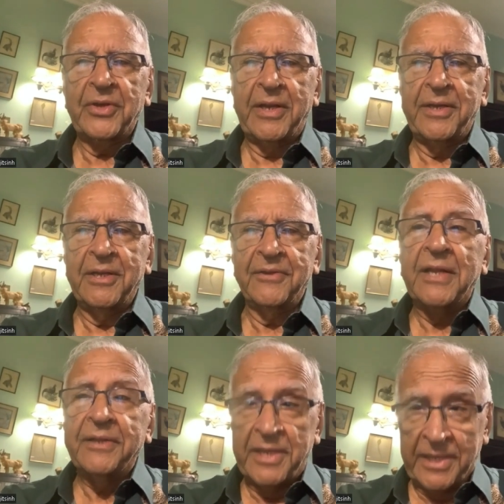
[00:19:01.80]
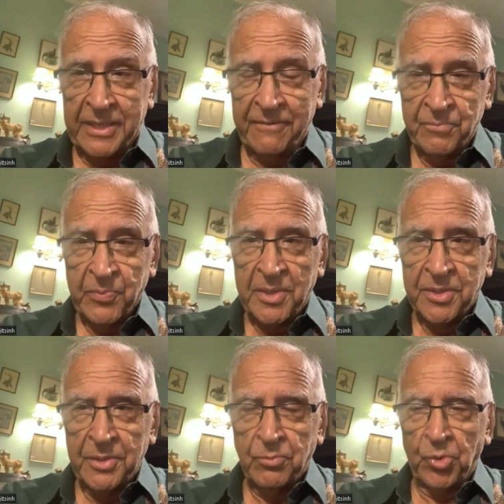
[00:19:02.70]
area, and they give
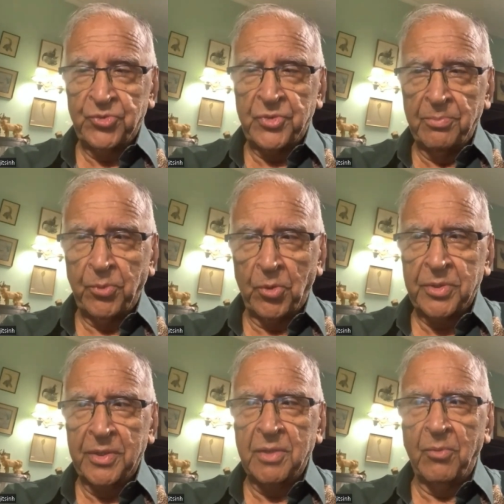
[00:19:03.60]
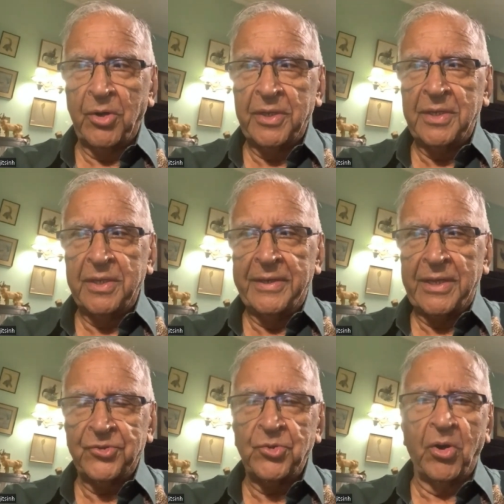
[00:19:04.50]
the most important commodity
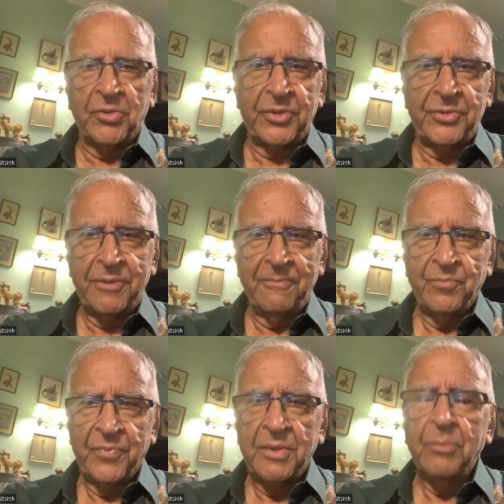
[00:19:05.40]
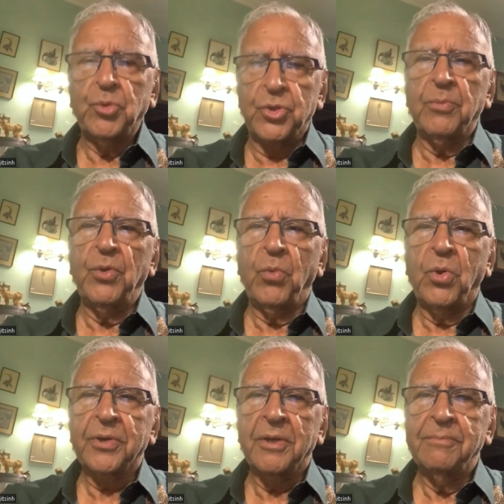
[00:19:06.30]
next to oxygen, potable
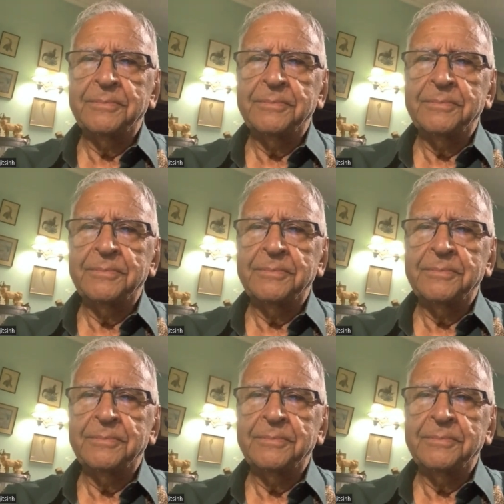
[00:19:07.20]
water.